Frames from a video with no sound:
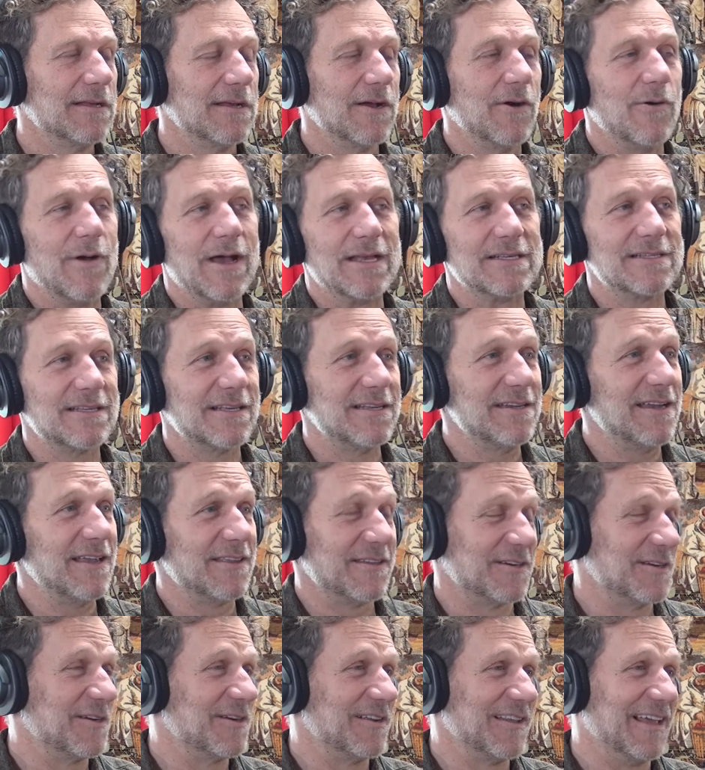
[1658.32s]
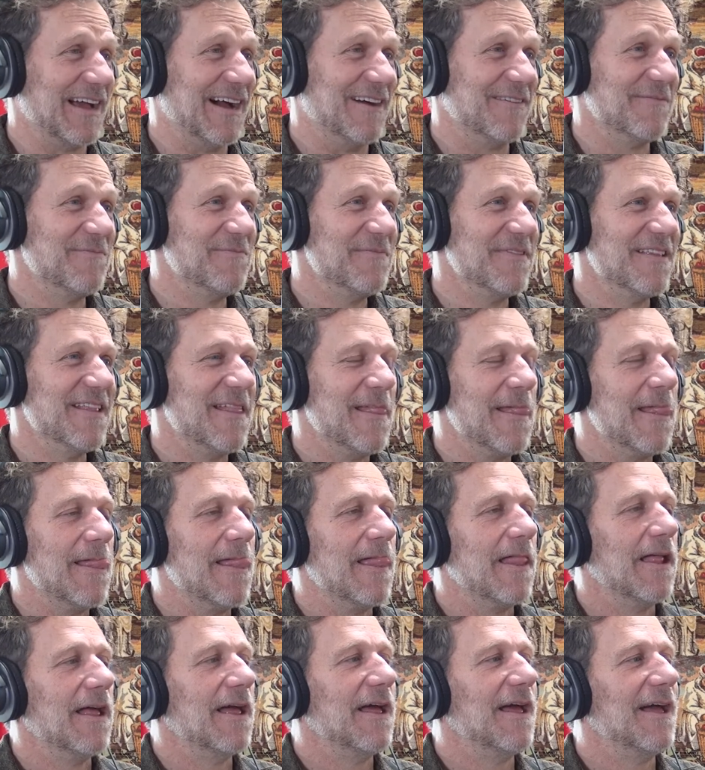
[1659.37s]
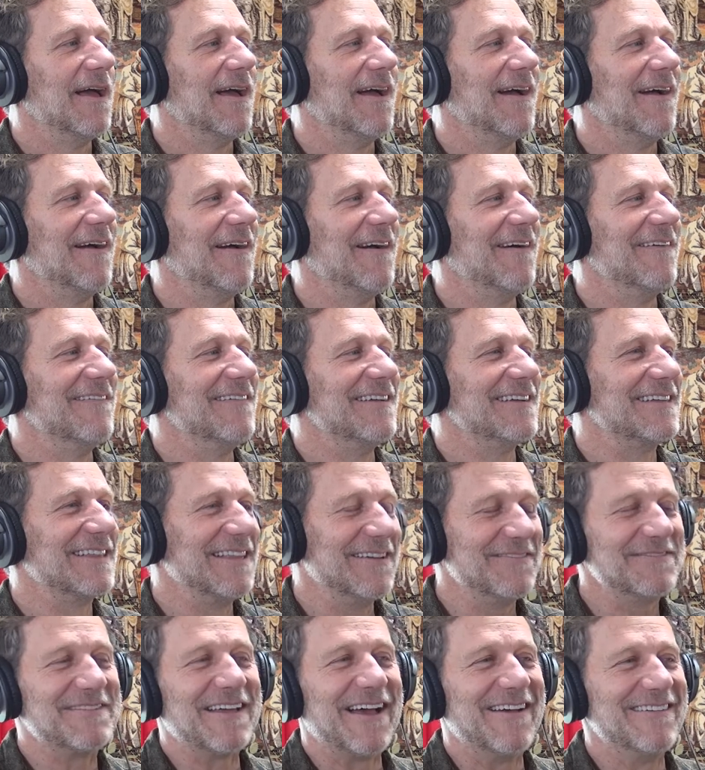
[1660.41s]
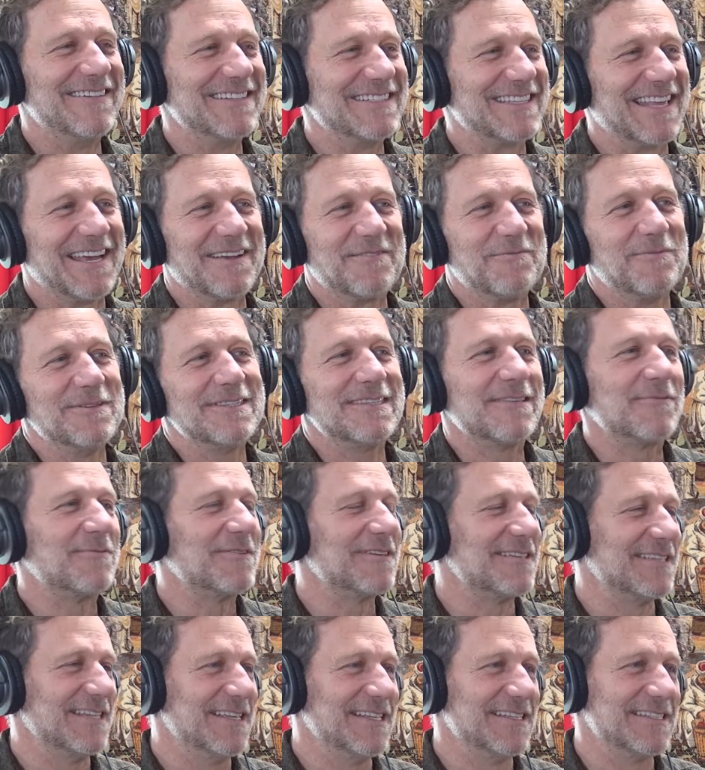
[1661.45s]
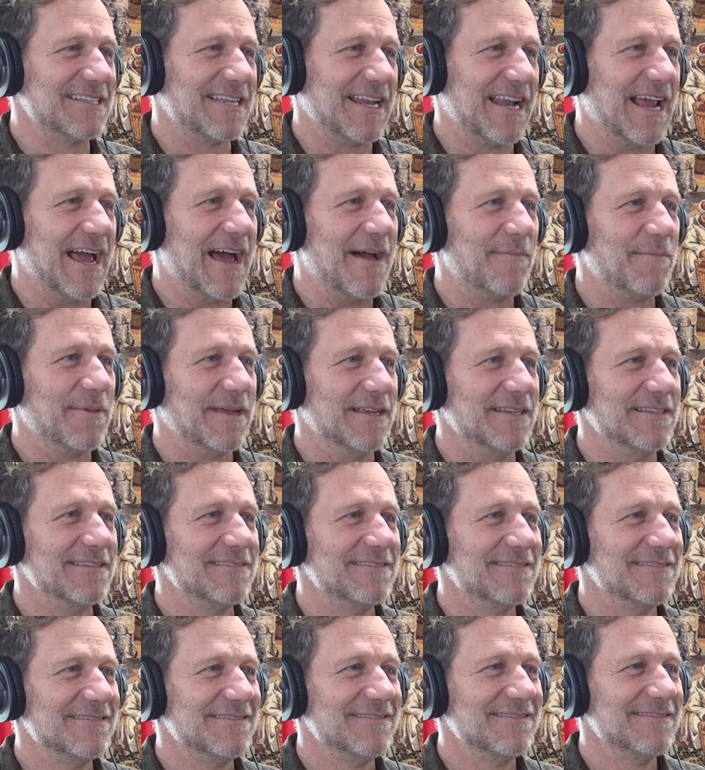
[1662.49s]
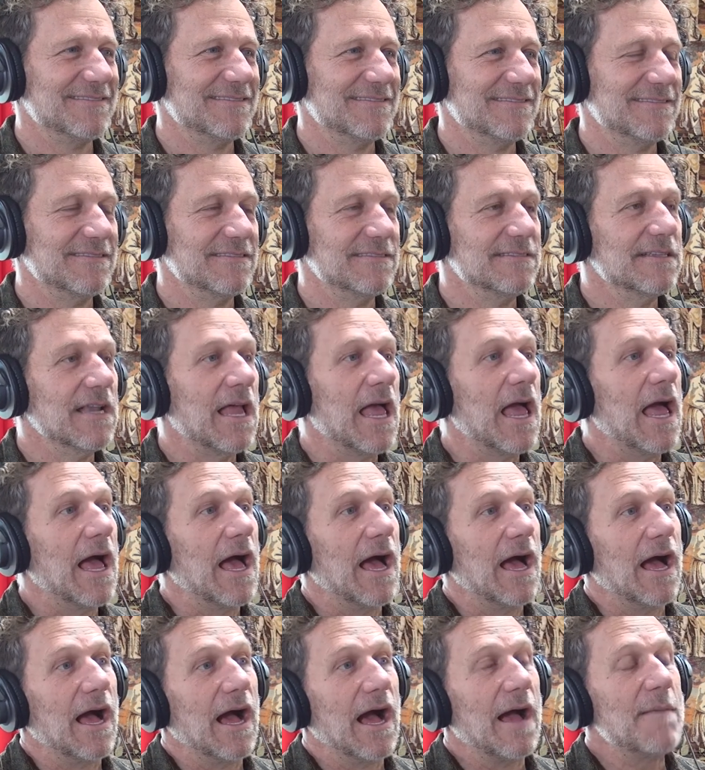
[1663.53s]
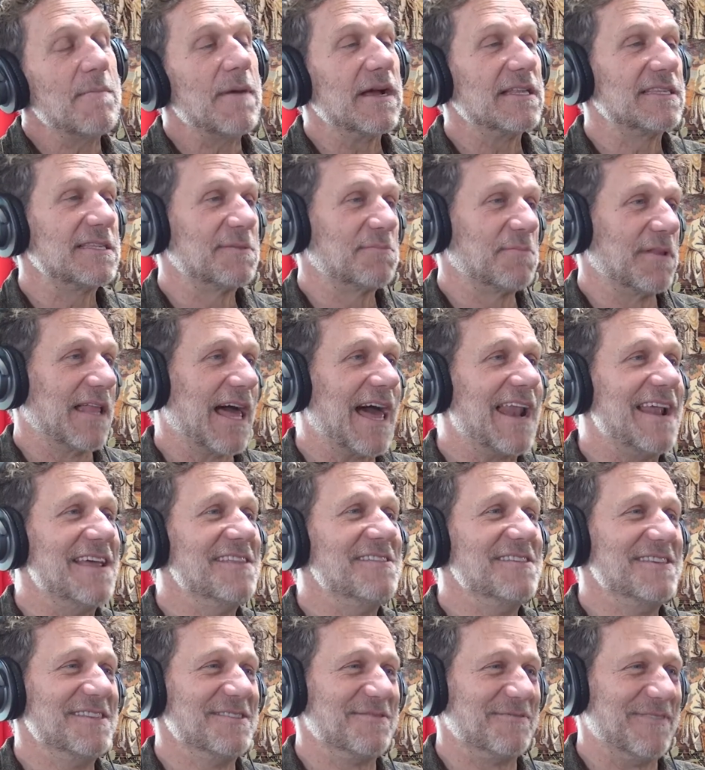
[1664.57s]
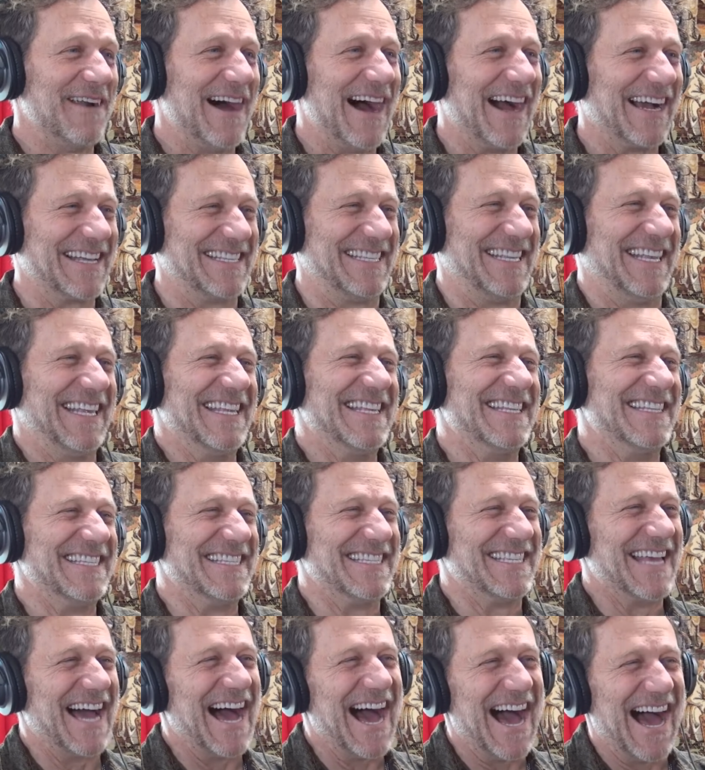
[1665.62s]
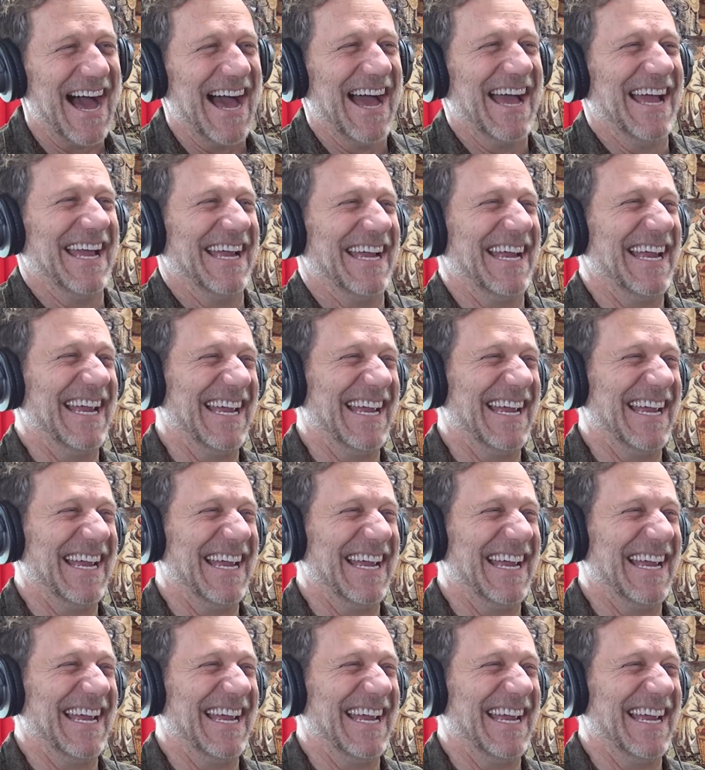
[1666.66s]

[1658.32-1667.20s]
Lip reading: Go ask another girl out. With cliff diving, is like, what's the worst thing that's going to happen? I might splat on these rocks and die.